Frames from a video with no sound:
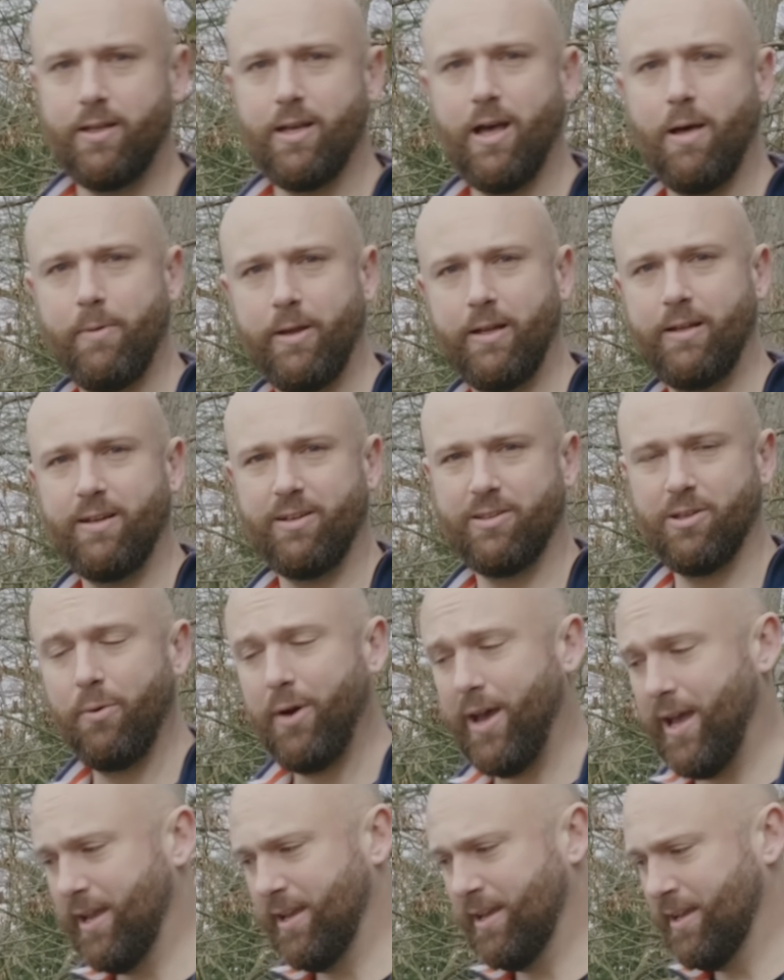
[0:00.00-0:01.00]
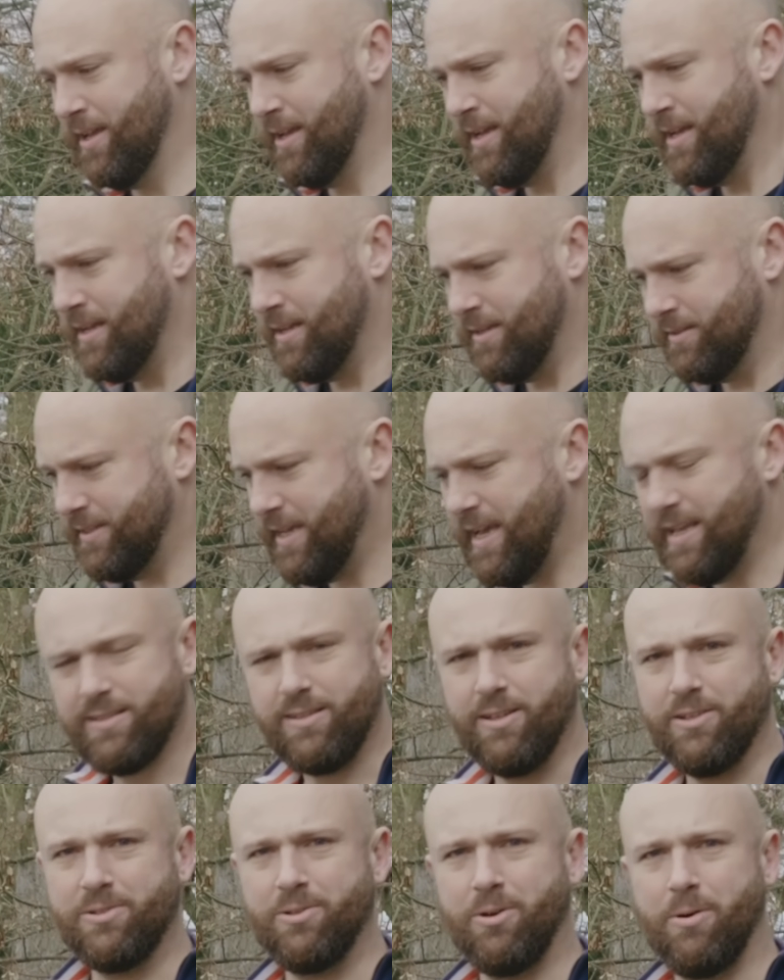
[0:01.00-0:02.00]
coming the other way.
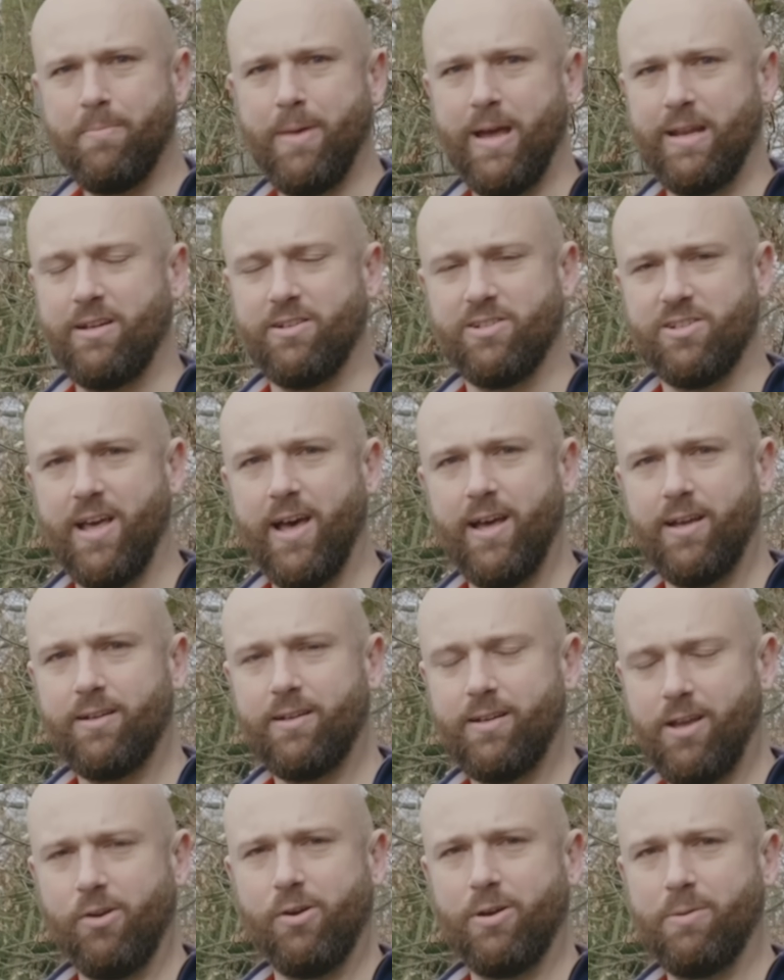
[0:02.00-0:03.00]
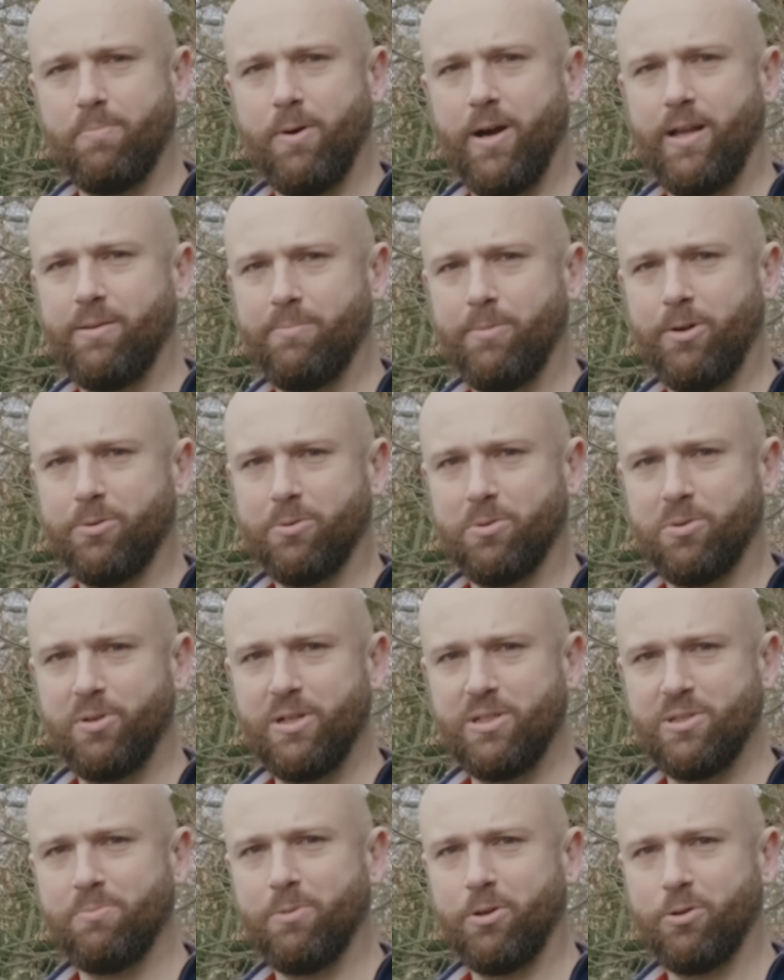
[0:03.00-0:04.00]
Tesla's not managed that, going by the Model
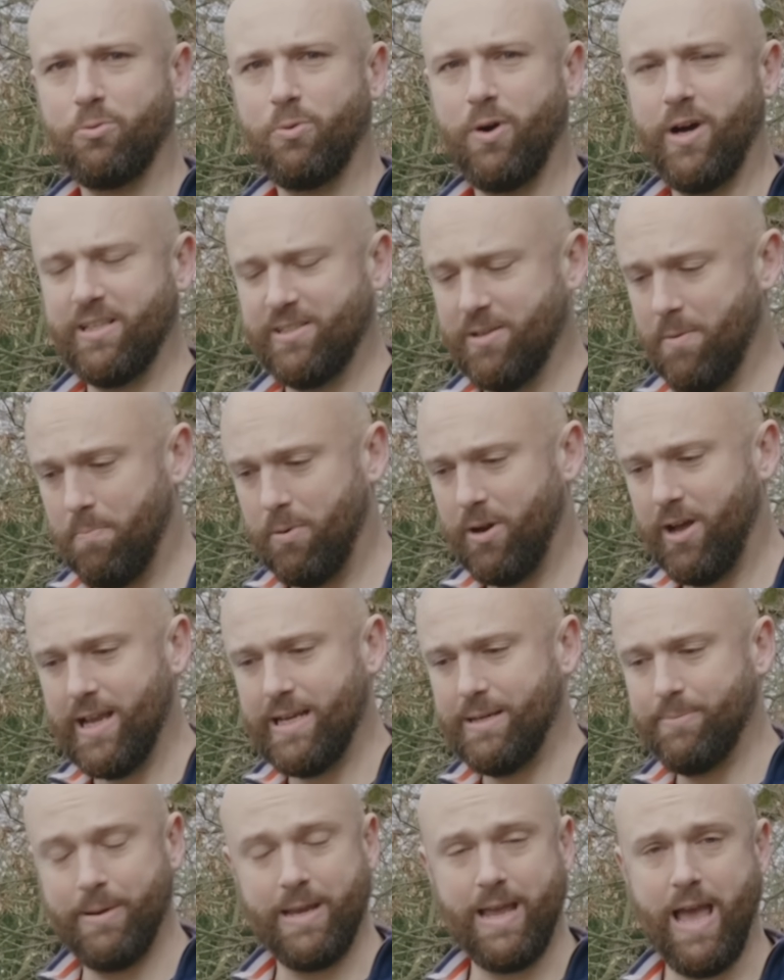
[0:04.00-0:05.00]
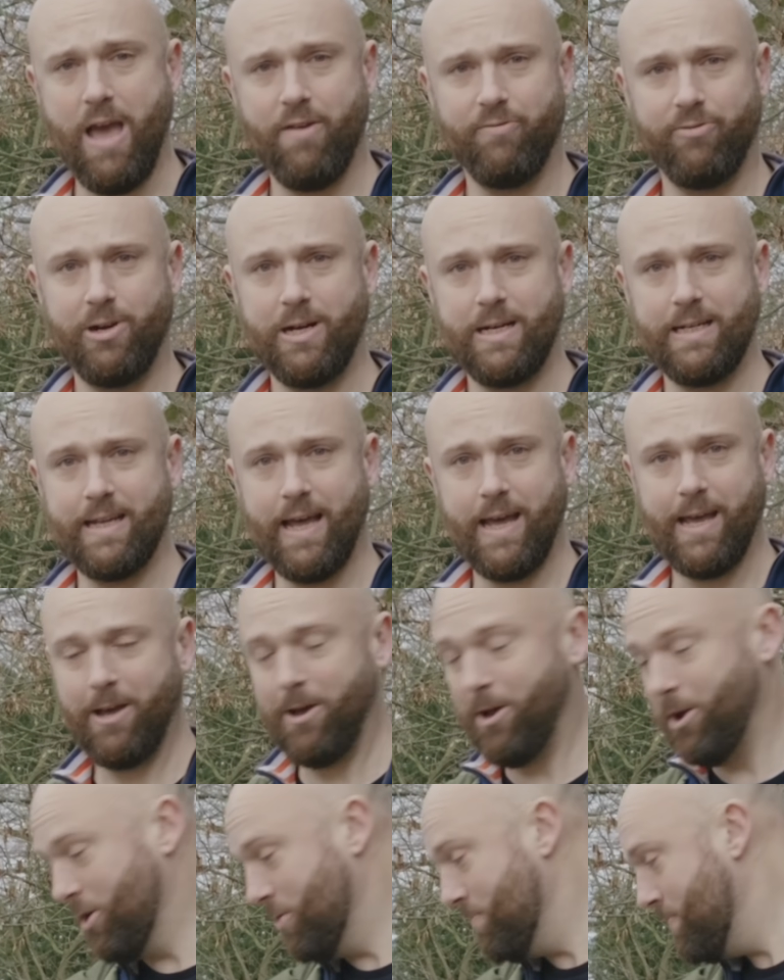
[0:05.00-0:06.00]
3s and Model Ys that blind me every day at
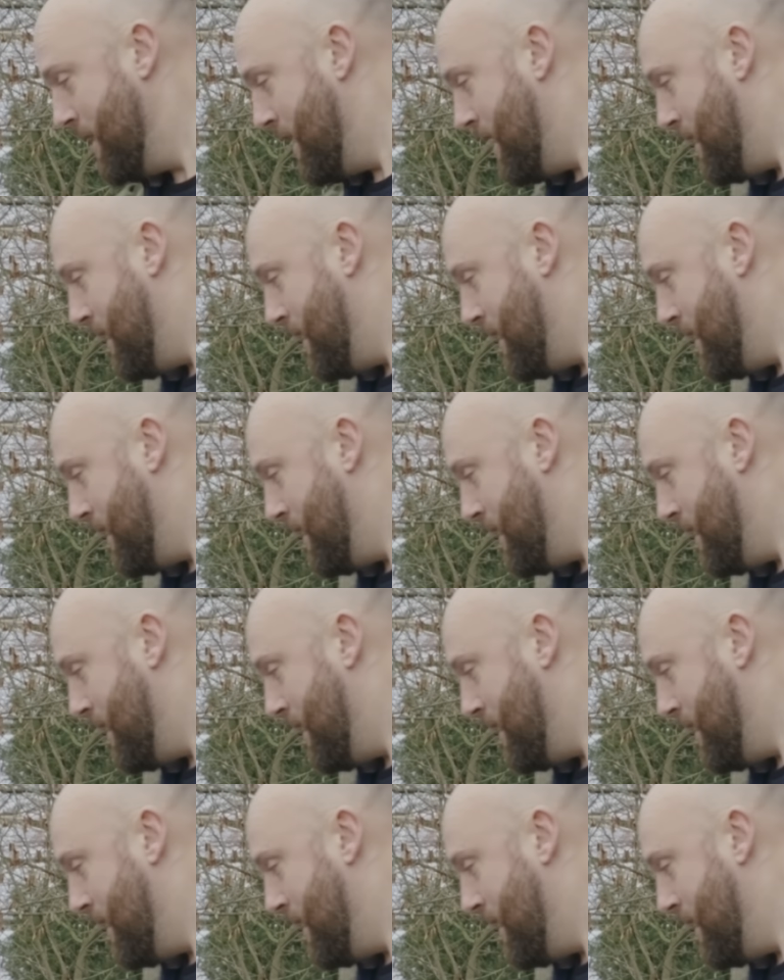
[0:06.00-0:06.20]
home.